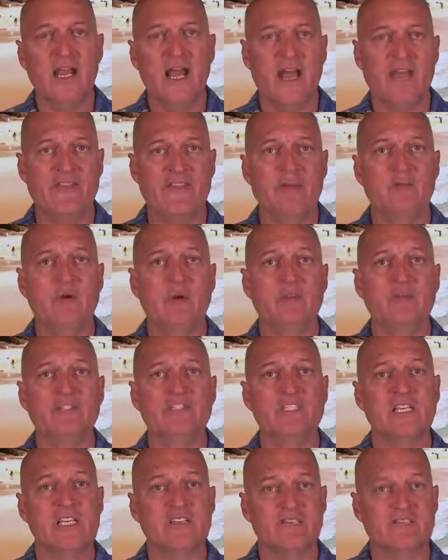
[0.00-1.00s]
And then we would
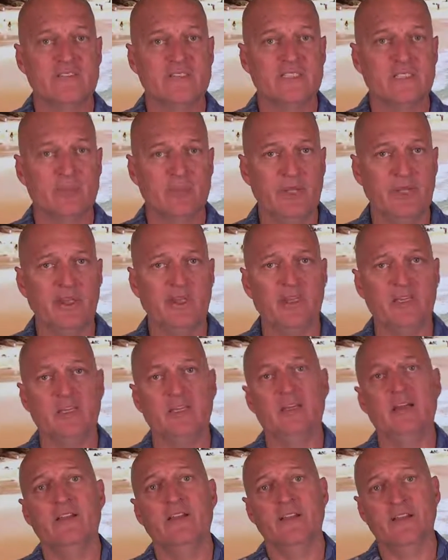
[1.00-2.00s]
say visibility.
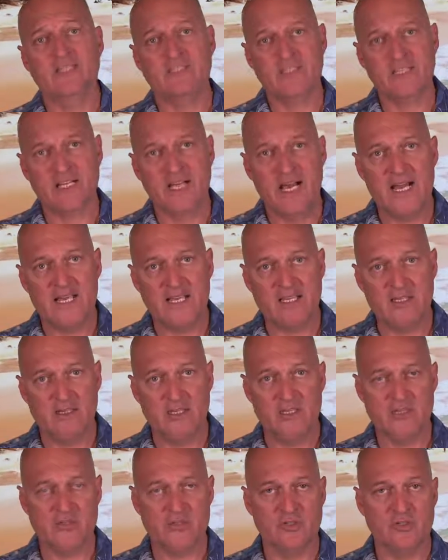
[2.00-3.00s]
Then sky
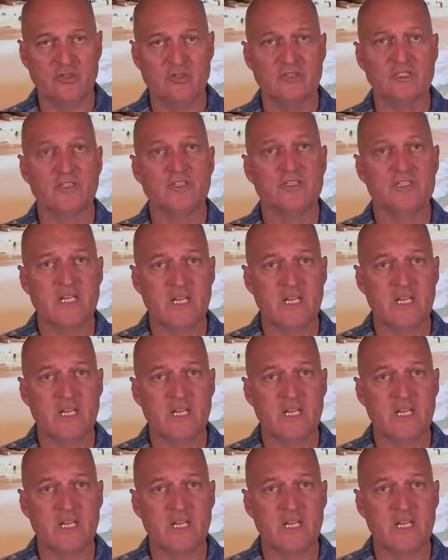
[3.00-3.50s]
conditions,